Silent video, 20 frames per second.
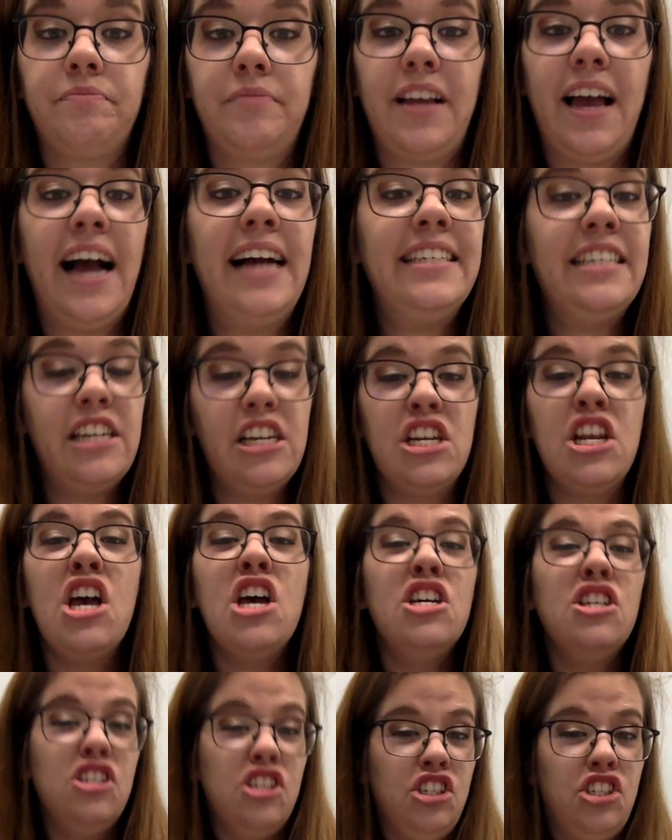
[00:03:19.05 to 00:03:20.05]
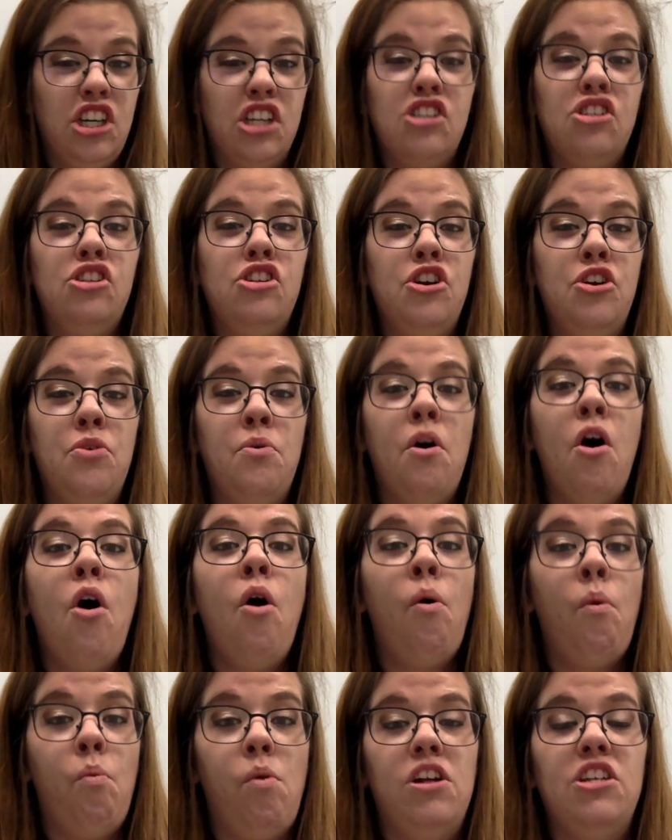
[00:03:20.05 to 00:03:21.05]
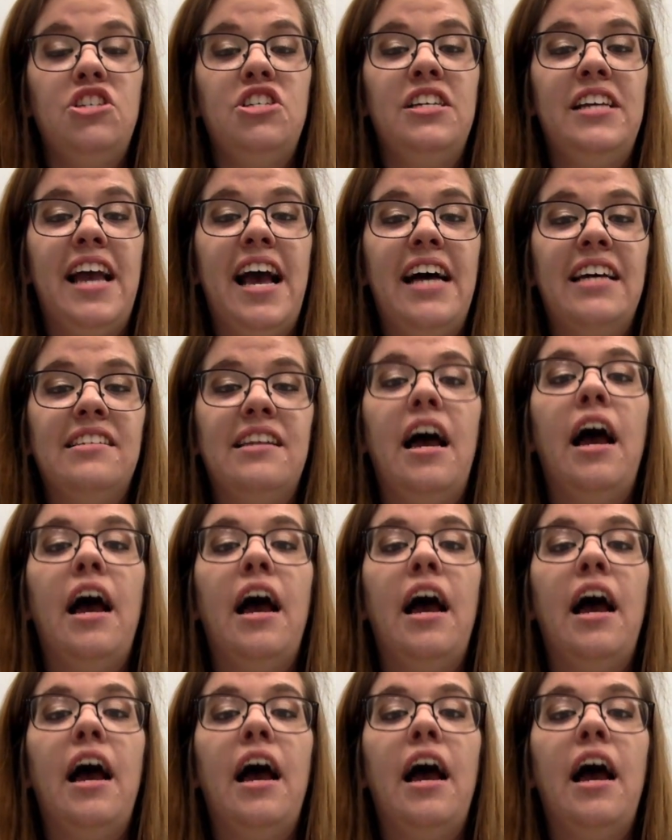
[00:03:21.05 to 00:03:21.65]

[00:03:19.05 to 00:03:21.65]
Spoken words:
I didn't just do what she asked.